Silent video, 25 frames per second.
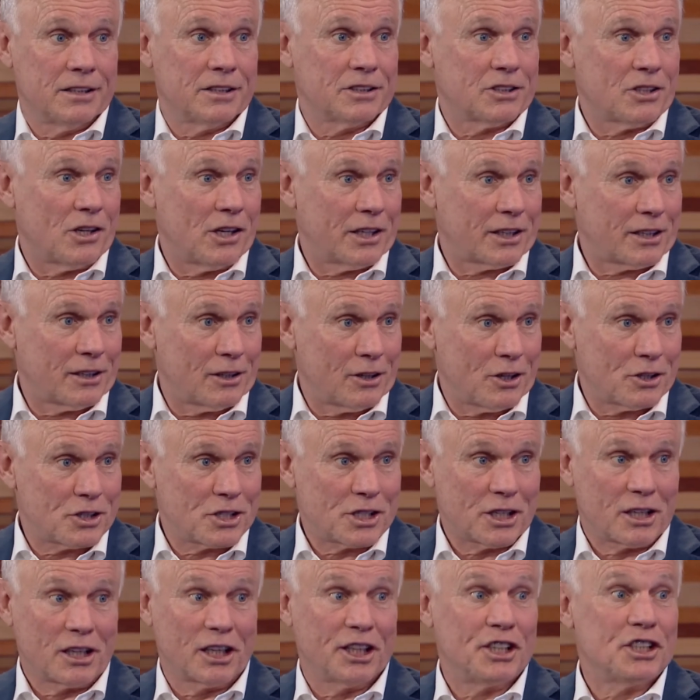
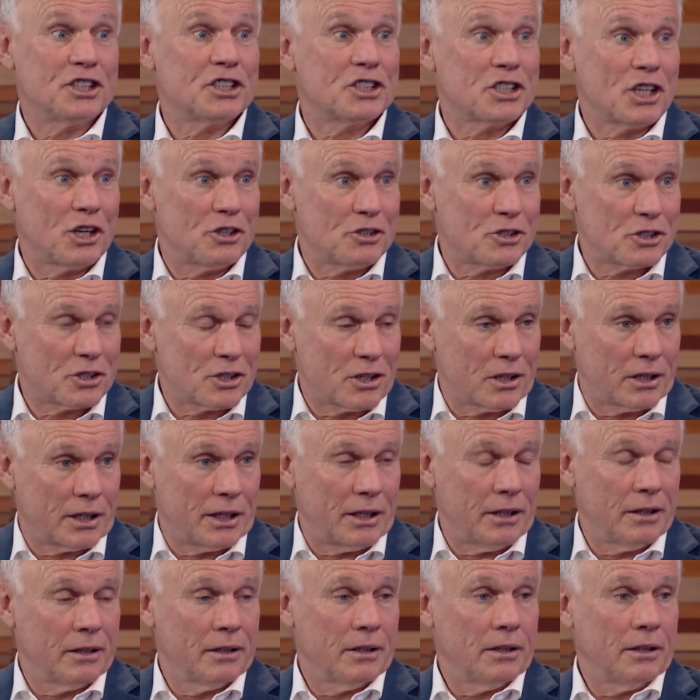psychologically,
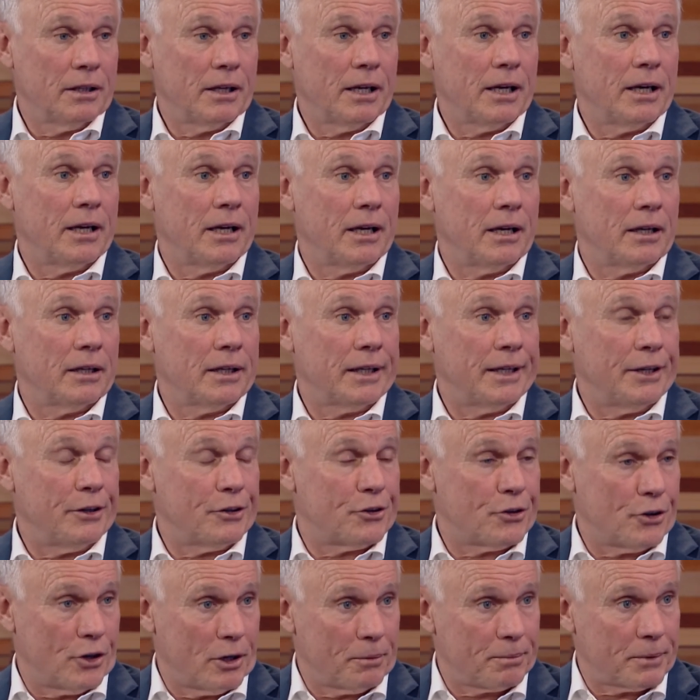socially, and
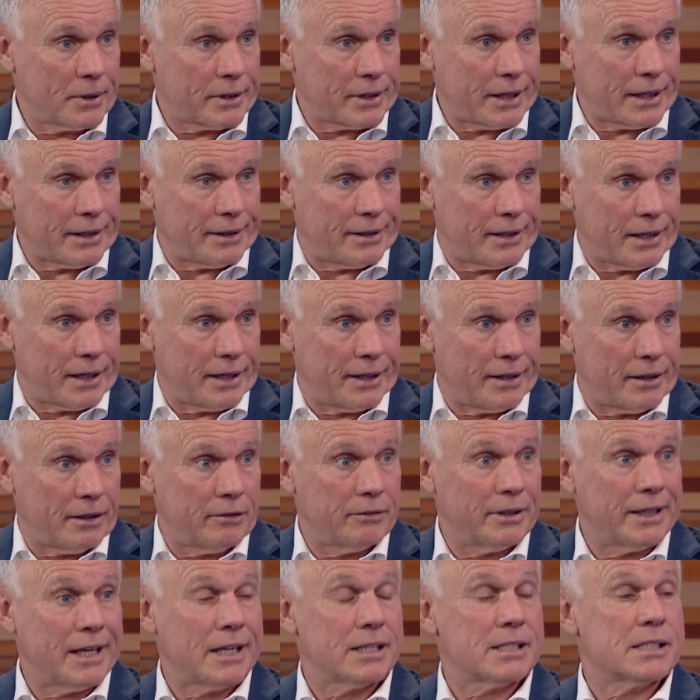interpret that data
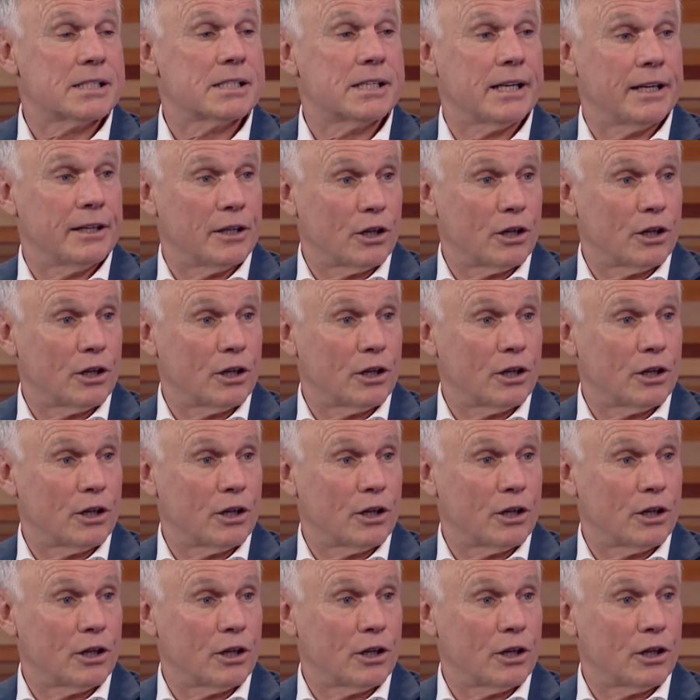and understand